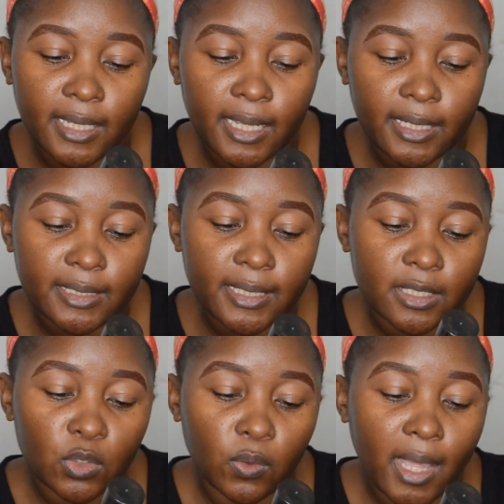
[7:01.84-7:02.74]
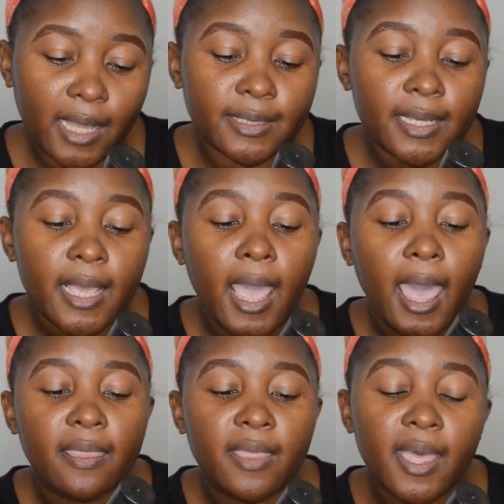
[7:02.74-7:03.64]
I can attest to that.
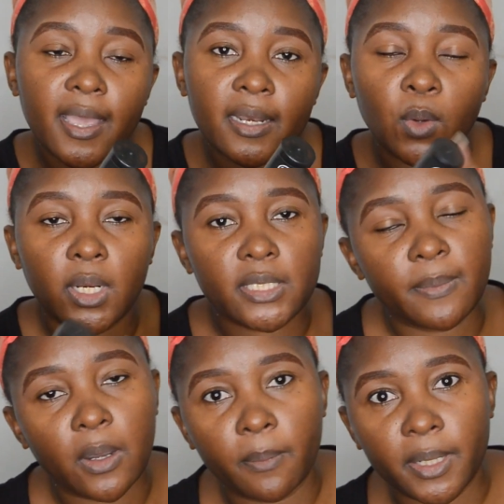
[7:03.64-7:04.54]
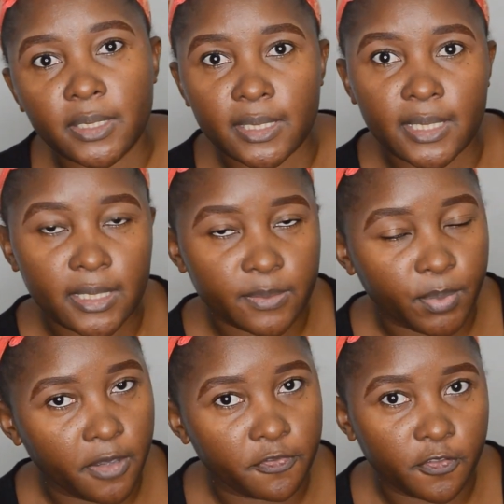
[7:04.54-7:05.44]
And then wanasema kwamba it has
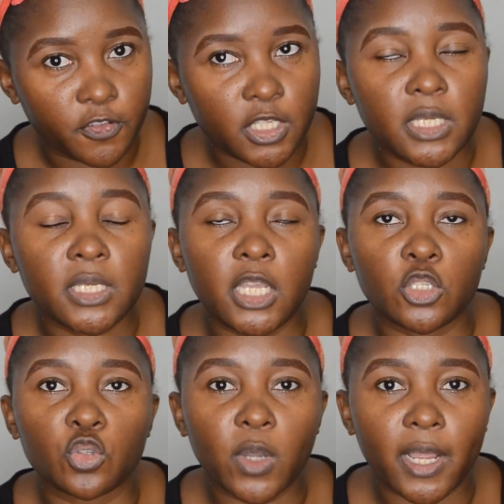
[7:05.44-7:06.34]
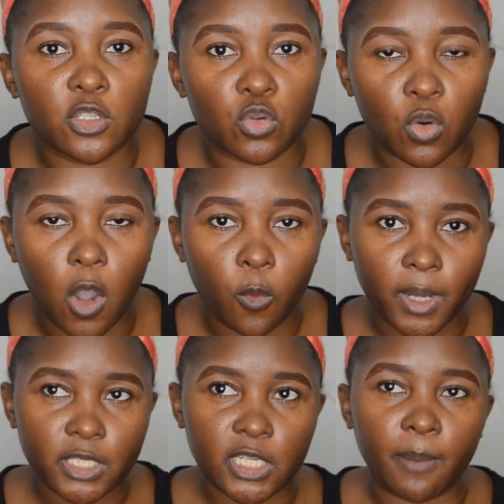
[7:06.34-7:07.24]
SPF 15, and you guys know how
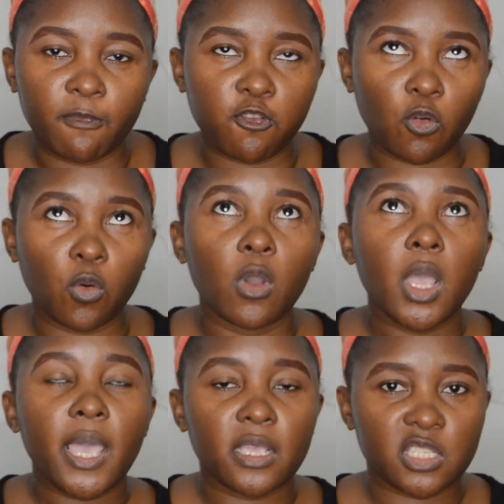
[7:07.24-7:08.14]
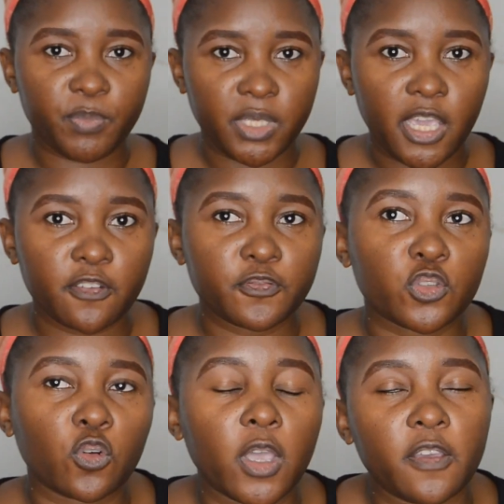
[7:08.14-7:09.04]
much I'm for SPF.
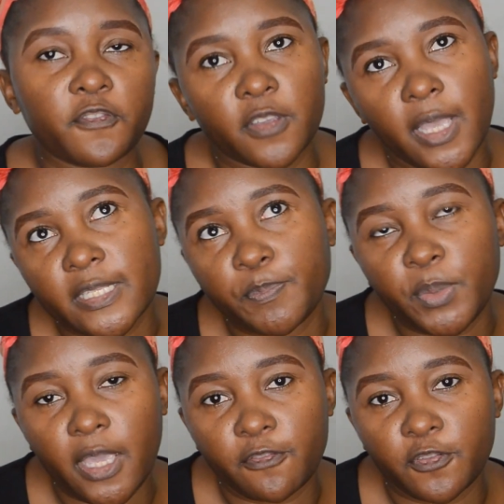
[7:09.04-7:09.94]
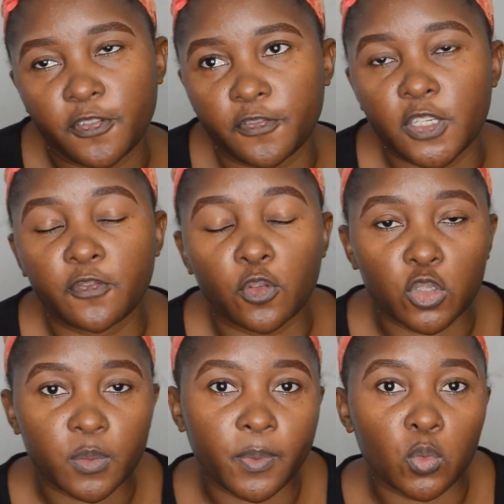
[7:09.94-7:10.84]
So SPF 15, for
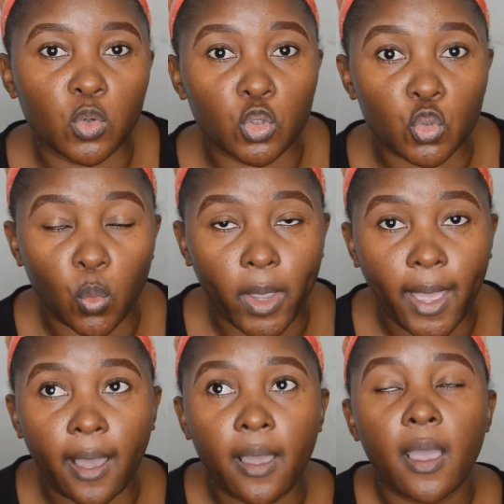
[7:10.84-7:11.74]
those people who don't wear